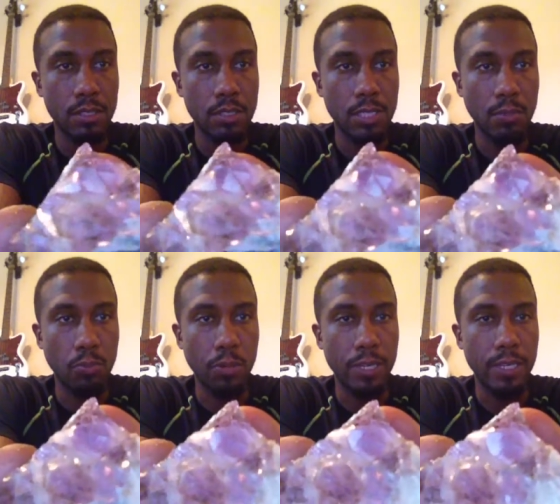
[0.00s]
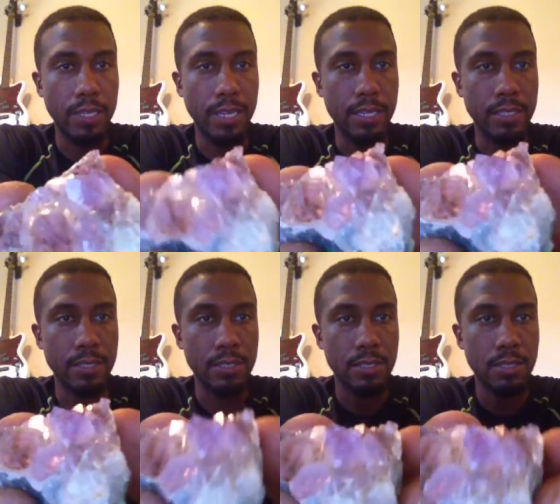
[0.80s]
see how pretty that
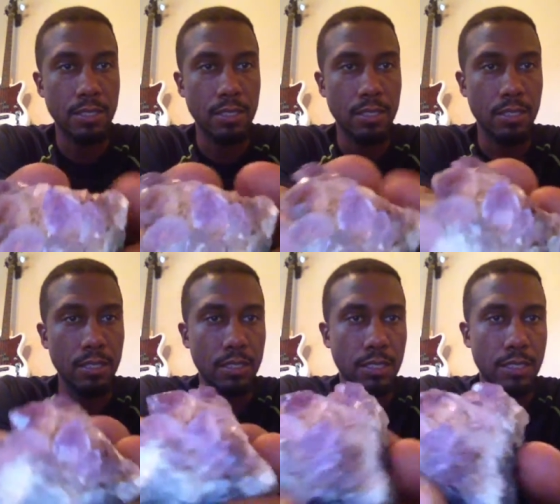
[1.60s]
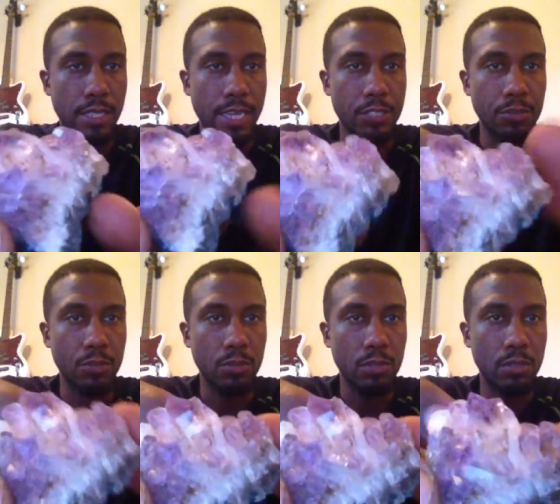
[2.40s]
is. These
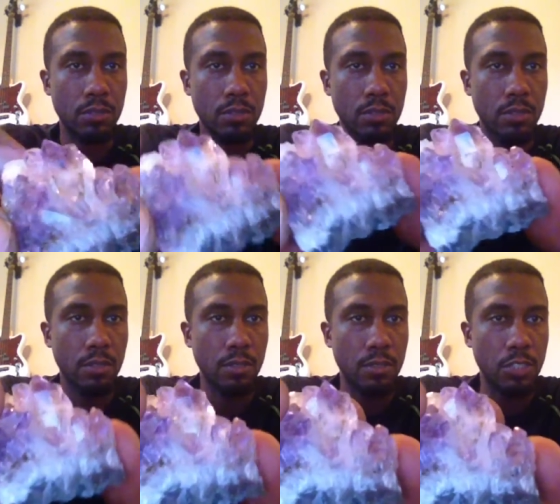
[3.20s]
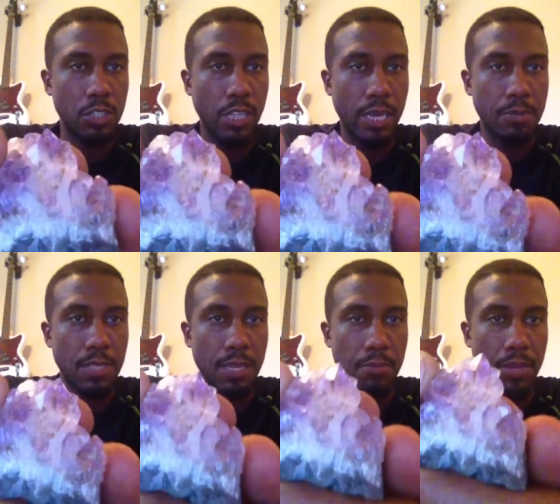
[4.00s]
natural shapes
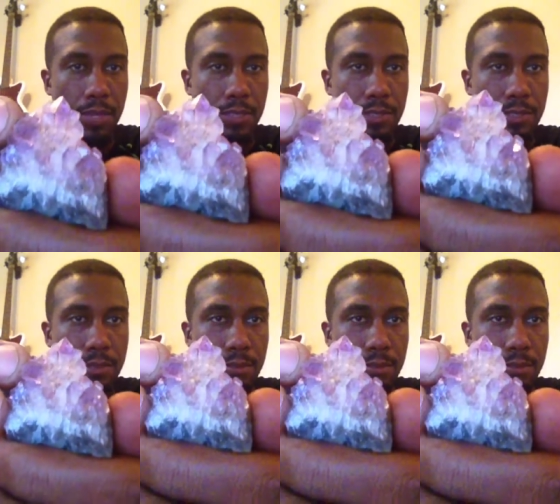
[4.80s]
that it makes.